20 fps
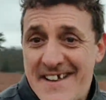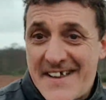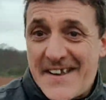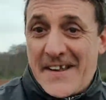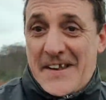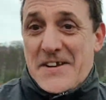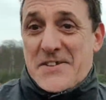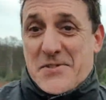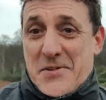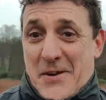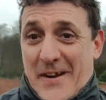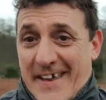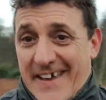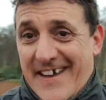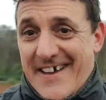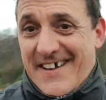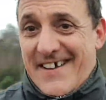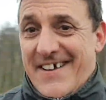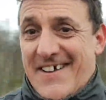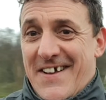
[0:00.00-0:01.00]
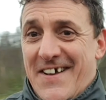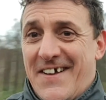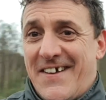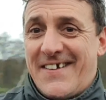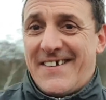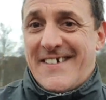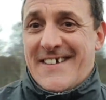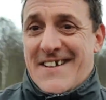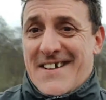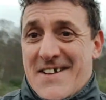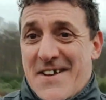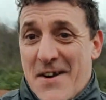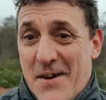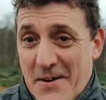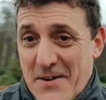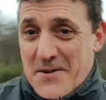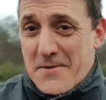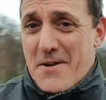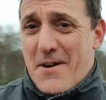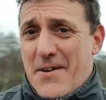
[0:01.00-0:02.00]
literally, on
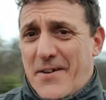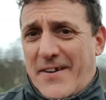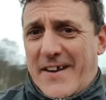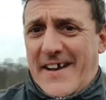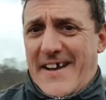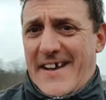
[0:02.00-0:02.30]
your own.